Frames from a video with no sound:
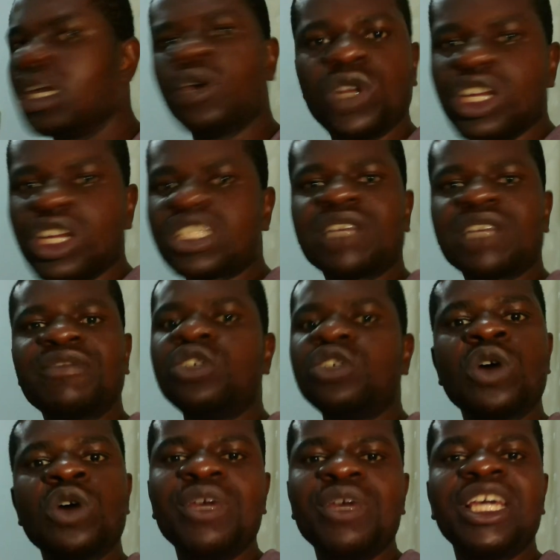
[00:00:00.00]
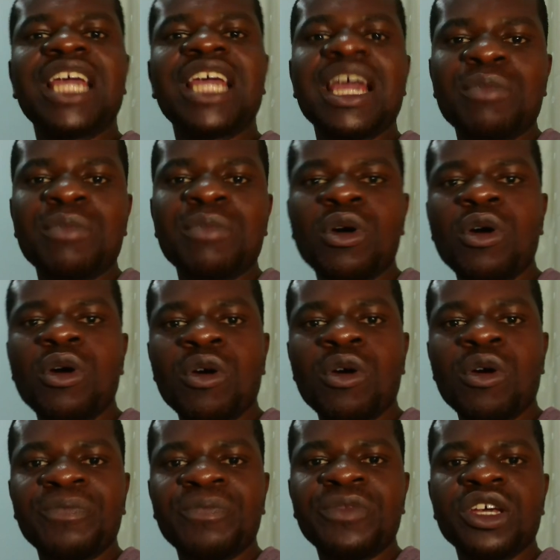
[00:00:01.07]
We don't even know how he came
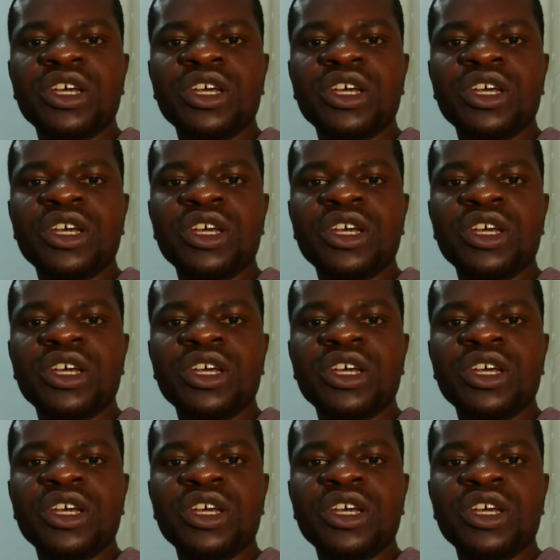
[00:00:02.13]
home.